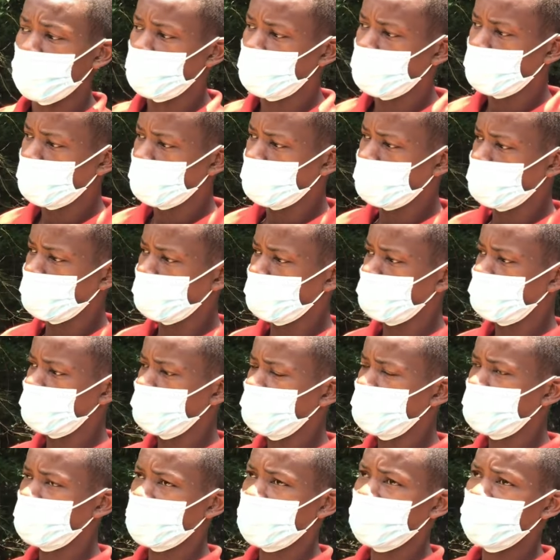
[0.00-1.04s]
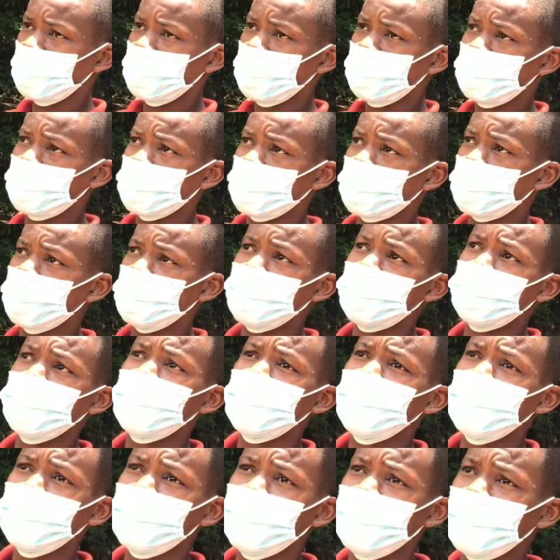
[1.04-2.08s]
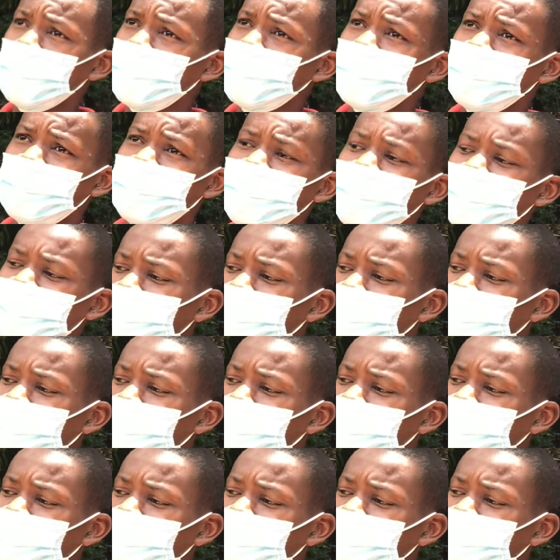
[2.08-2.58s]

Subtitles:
If we just try to continue increasing